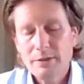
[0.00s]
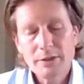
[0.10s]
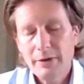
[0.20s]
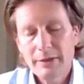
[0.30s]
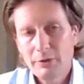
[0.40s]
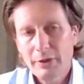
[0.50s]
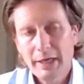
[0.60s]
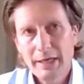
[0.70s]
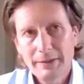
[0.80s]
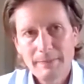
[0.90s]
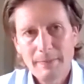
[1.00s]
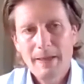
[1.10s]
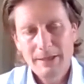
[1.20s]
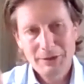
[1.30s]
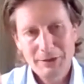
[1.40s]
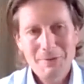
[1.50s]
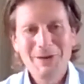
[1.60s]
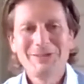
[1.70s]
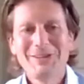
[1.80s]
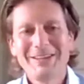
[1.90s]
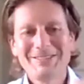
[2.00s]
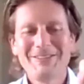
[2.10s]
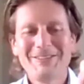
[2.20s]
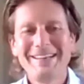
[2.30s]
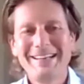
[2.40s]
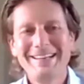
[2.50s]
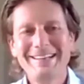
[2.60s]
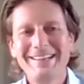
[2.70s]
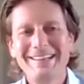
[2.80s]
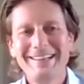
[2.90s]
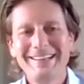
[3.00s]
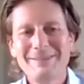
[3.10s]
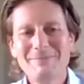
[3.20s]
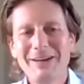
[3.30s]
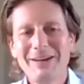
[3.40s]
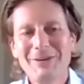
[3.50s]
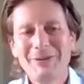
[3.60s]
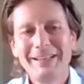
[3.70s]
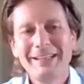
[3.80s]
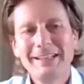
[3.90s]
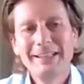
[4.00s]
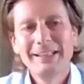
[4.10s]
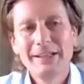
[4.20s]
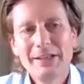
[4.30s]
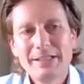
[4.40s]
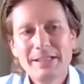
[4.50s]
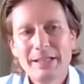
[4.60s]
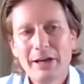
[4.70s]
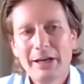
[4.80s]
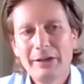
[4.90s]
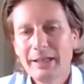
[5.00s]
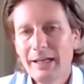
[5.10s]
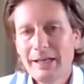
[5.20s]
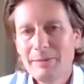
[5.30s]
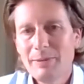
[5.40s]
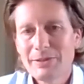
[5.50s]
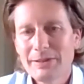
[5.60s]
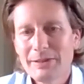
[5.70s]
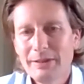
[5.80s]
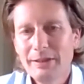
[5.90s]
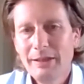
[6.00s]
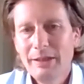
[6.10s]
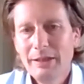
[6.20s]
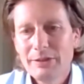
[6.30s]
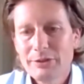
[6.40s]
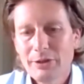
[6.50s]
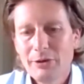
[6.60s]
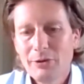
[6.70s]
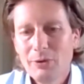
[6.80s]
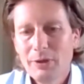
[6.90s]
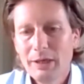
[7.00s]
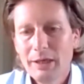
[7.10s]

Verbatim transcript: sorry, not in Kenya, that is a carbonatite, sorry, in Malawi, this is an ionic clay deposit. So